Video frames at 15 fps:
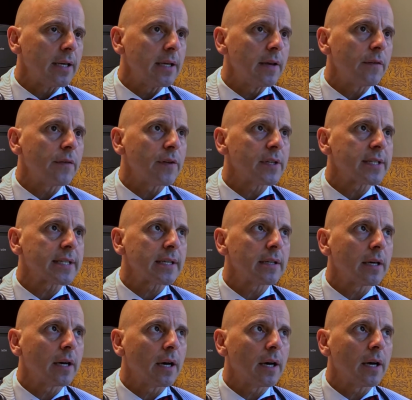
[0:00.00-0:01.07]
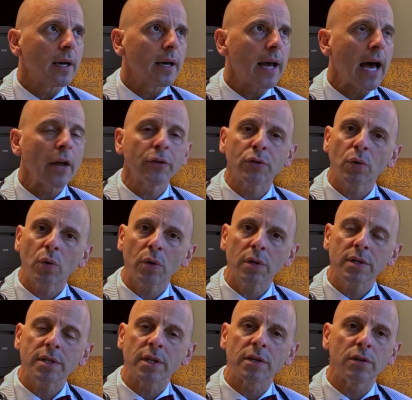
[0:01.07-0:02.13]
If it's
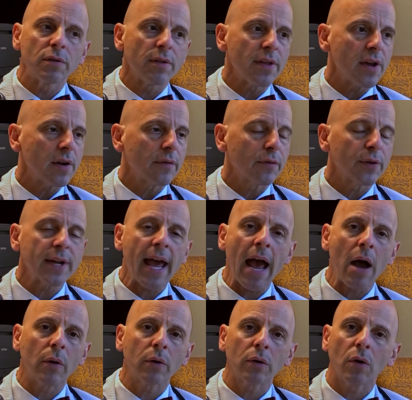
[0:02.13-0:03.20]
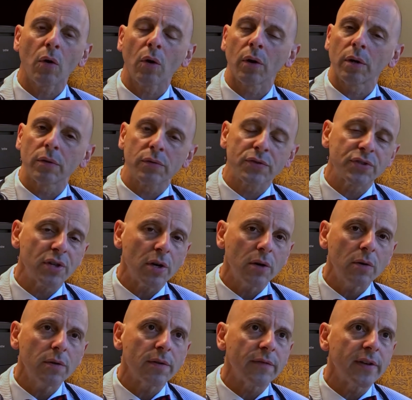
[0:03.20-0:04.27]
outdoors and you're there for an hour or
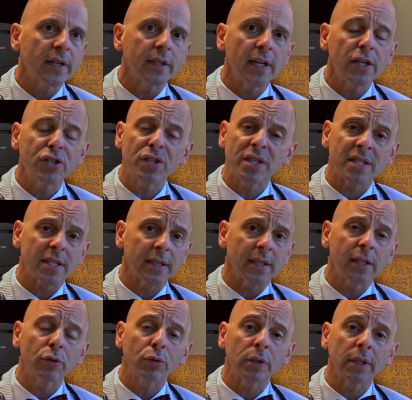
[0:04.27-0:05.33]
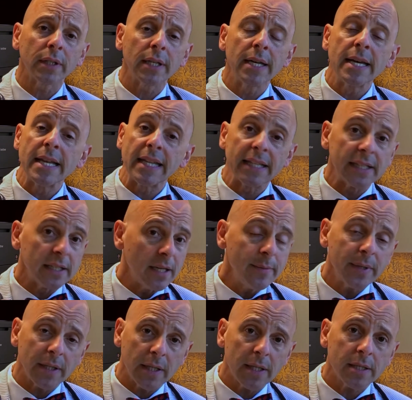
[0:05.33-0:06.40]
so, the ventilation is literally
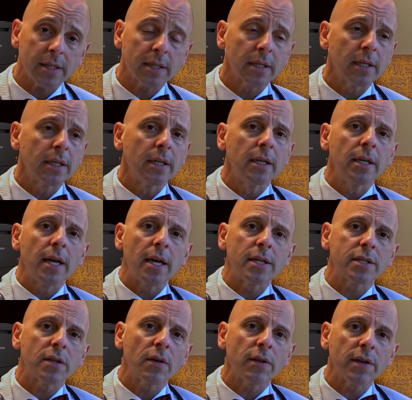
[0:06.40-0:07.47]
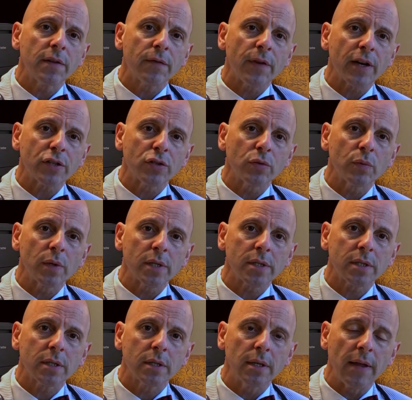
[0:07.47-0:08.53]
limitless, and so the infection
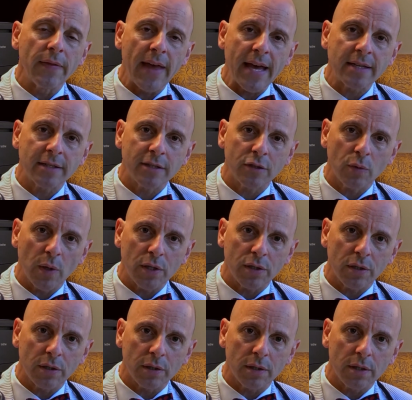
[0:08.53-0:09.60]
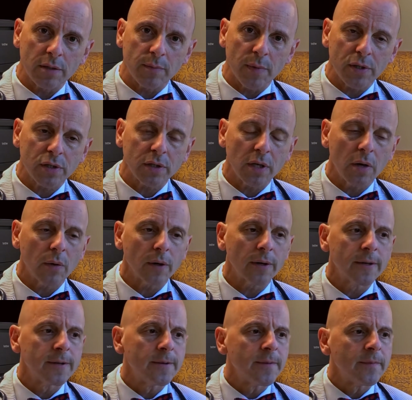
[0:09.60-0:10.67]
risk in that situation is much lower.
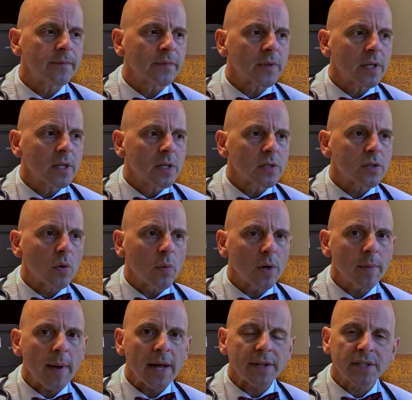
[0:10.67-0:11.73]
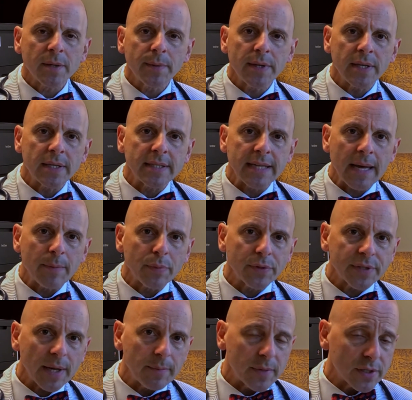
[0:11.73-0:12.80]
So what about some of the
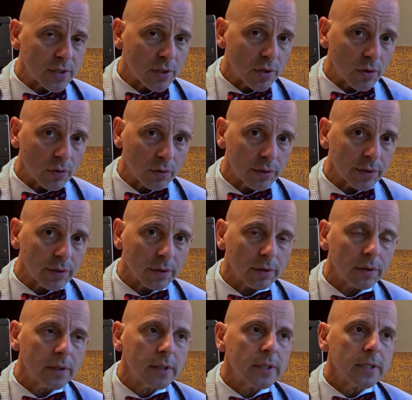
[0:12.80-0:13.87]
examples I mentioned earlier?